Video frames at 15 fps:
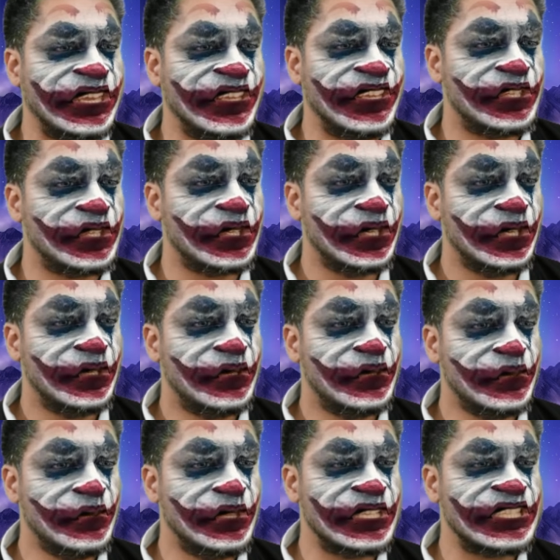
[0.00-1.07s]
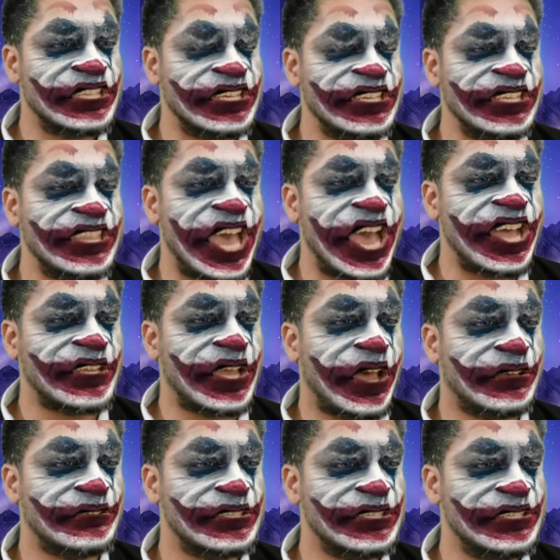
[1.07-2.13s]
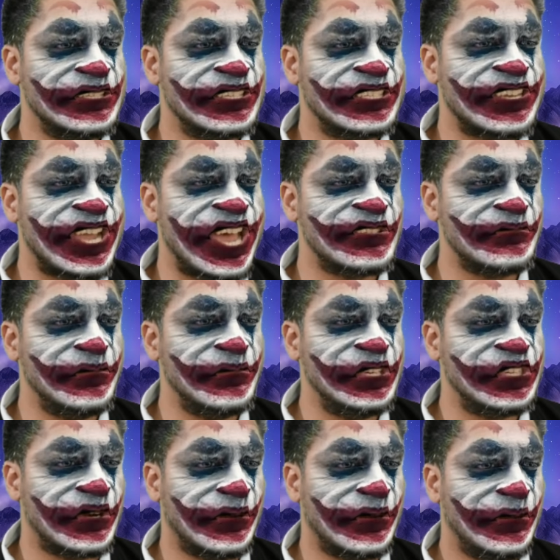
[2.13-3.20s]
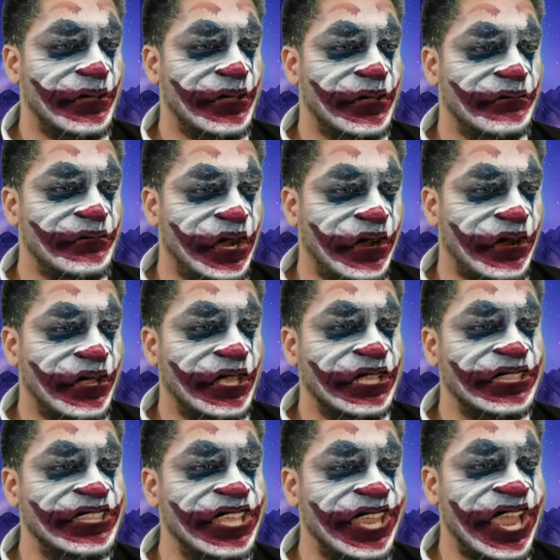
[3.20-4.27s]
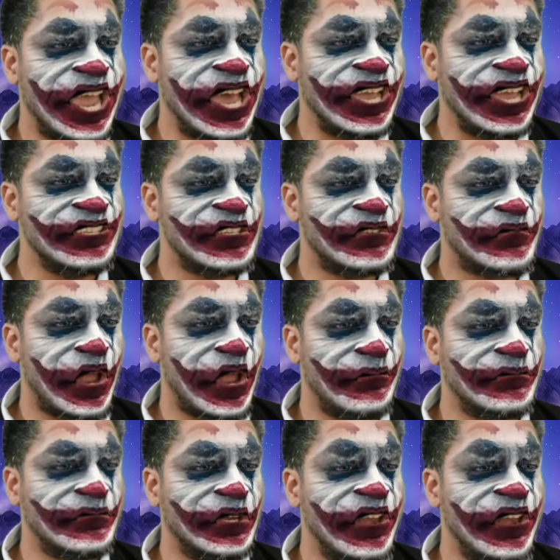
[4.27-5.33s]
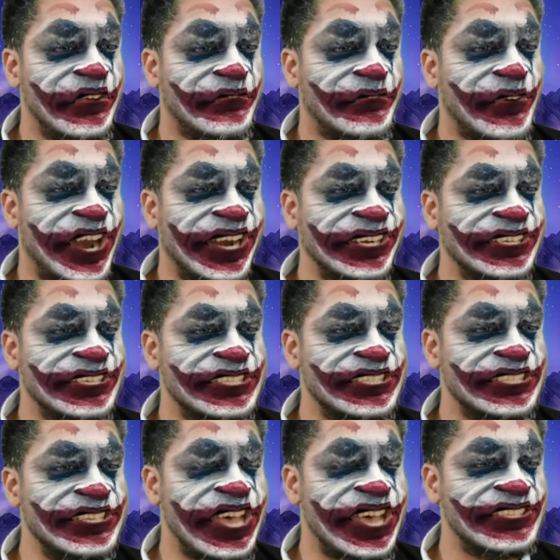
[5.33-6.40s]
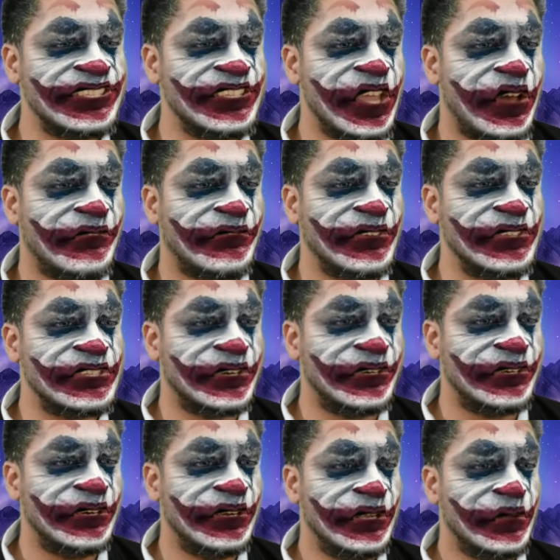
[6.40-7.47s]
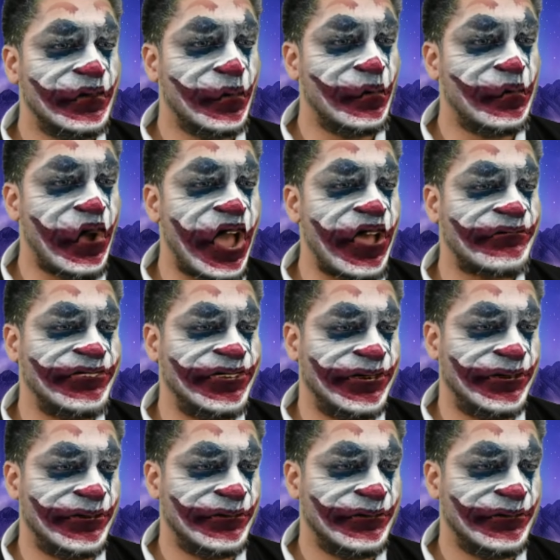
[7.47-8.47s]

it to the city that houses the transmitter, where they hide from the nefarious Nazi officer Waffner.